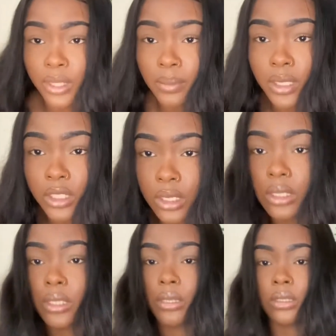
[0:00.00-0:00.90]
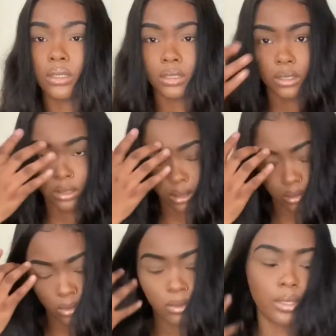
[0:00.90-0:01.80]
much it. That's so
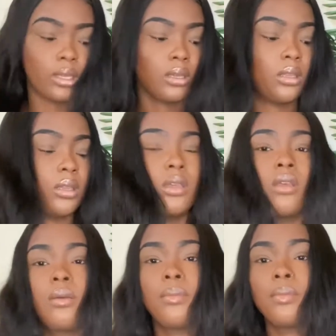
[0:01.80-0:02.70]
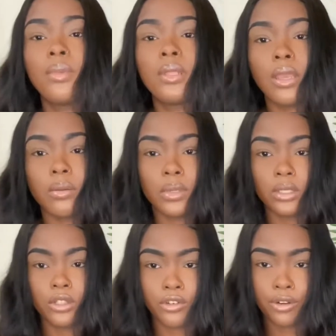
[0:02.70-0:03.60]
quick. Now I'm gonna
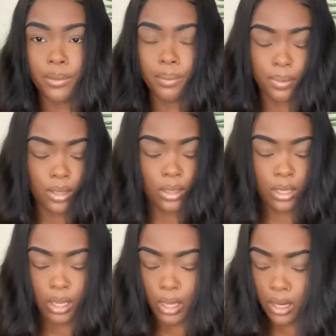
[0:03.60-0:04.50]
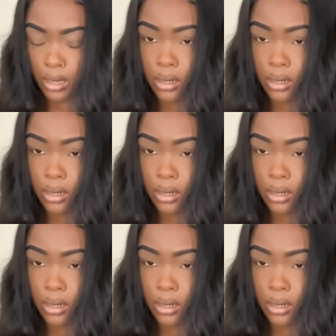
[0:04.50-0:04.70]
crimp the hair.